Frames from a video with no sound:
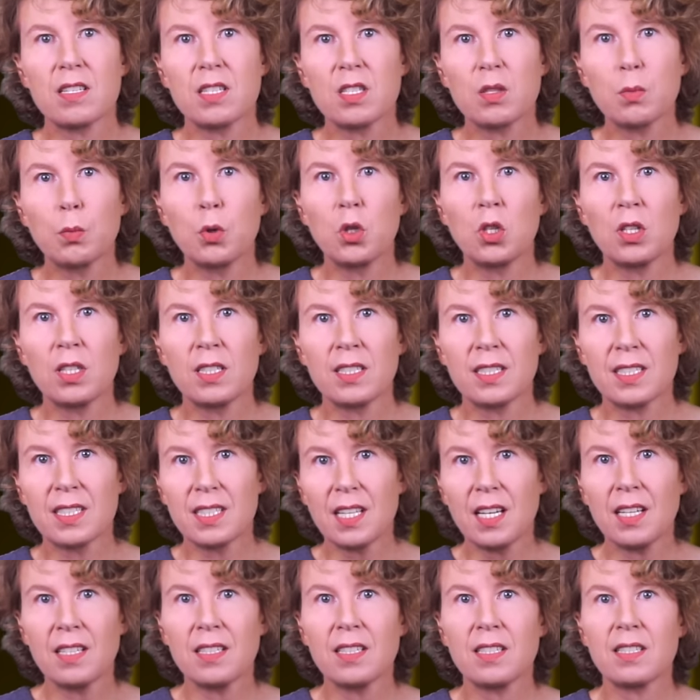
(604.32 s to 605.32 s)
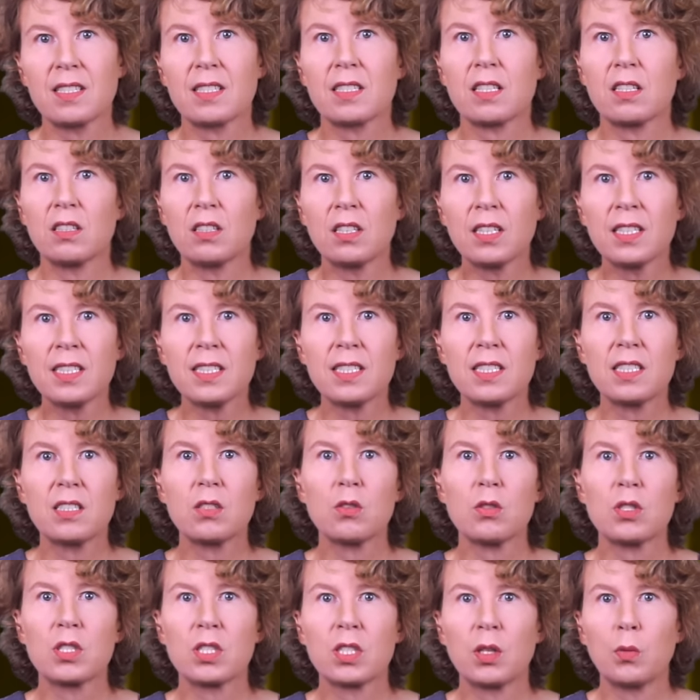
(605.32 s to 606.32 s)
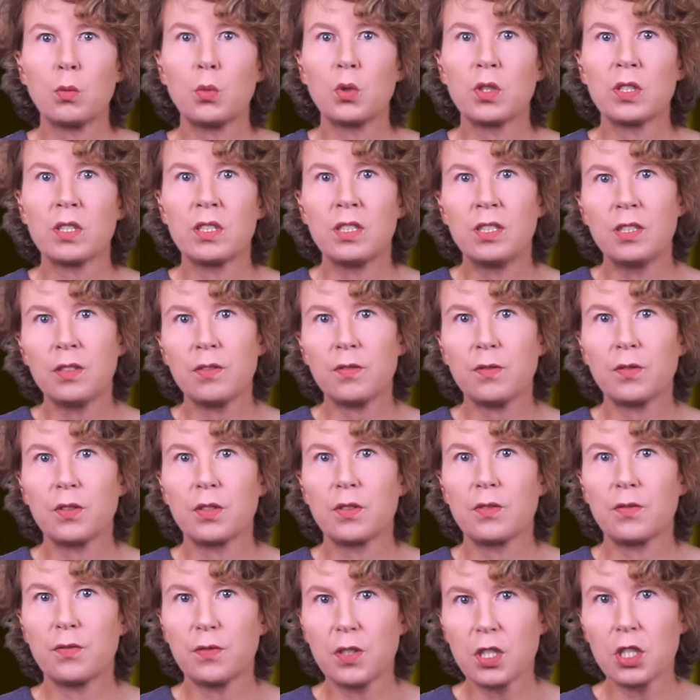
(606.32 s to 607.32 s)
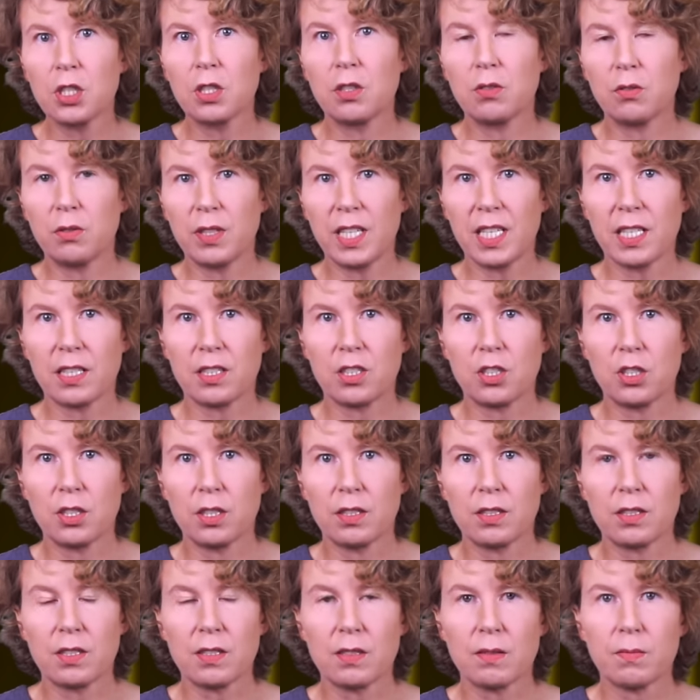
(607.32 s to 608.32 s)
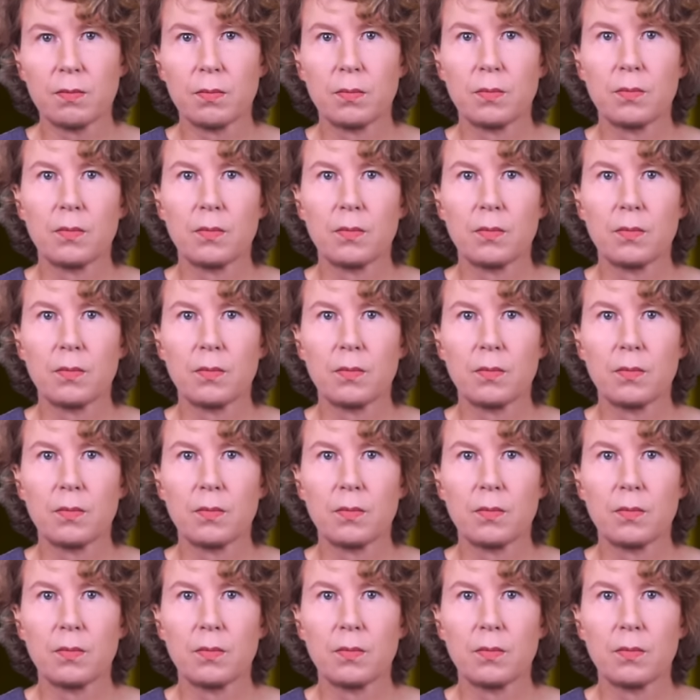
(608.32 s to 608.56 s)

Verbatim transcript: smaller size leads to somewhat different fission reactions.